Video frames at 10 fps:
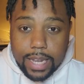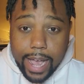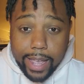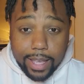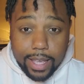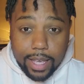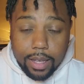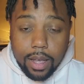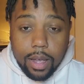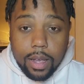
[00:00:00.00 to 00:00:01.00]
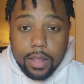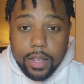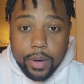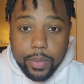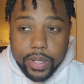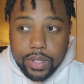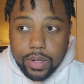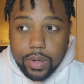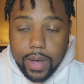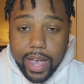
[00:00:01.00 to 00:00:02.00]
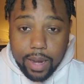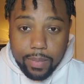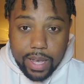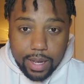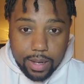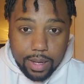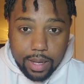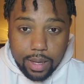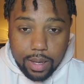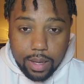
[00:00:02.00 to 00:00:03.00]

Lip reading: Lion King, the original animated